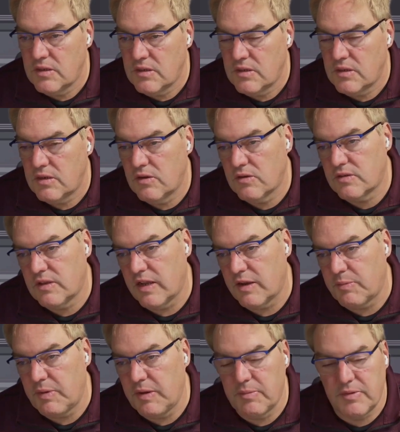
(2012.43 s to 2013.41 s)
looks like
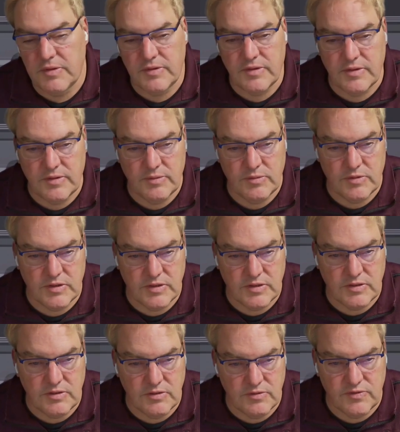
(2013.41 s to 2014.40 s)
people once
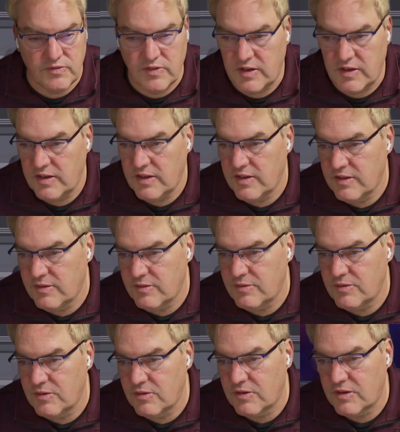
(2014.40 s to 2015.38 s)
you've
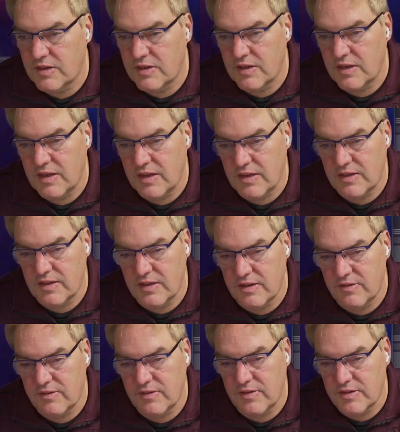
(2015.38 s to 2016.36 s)
looked at it
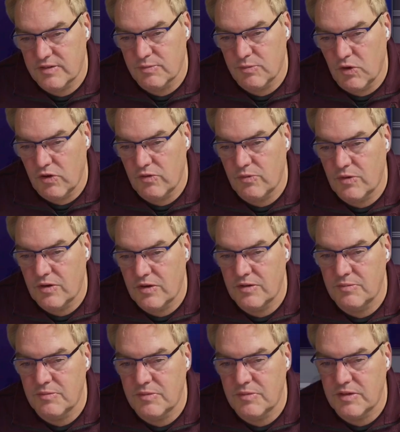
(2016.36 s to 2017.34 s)
in a small one,
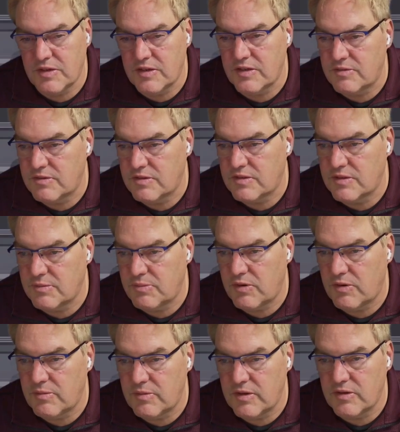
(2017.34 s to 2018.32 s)
but it's
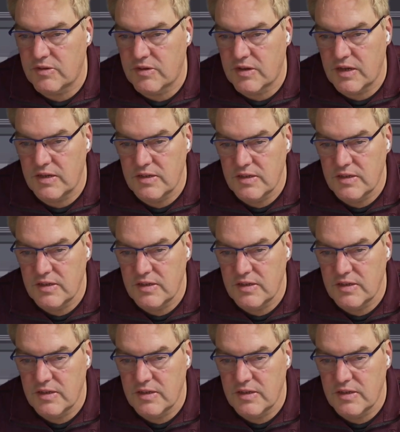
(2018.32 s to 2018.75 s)
probably okay.